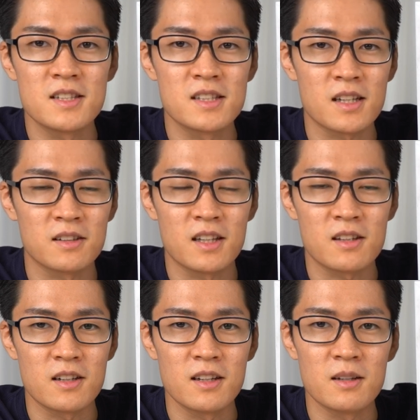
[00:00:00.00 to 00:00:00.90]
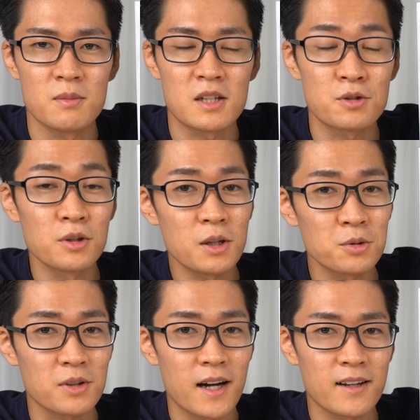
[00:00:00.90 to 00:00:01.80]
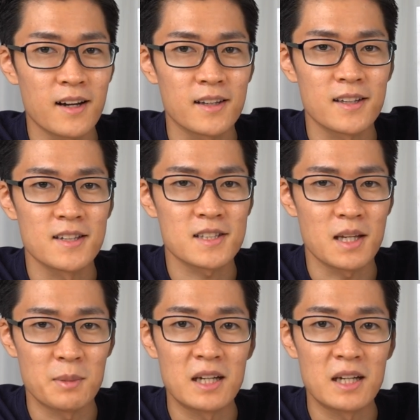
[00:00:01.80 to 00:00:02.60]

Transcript: smaller. There are several factors.